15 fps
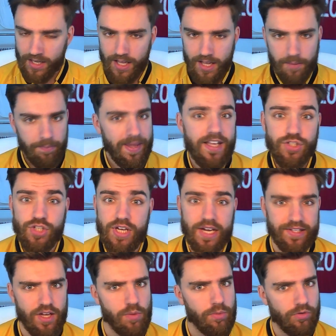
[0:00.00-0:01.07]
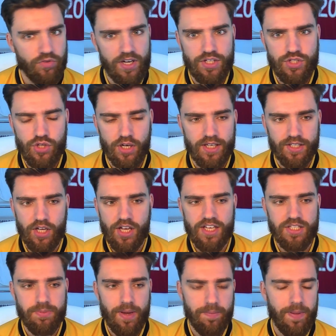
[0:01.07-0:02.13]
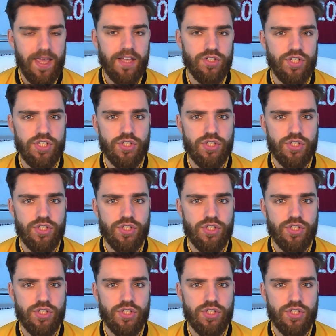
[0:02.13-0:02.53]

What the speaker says: PNG, I think, will be really solid. I expect PNG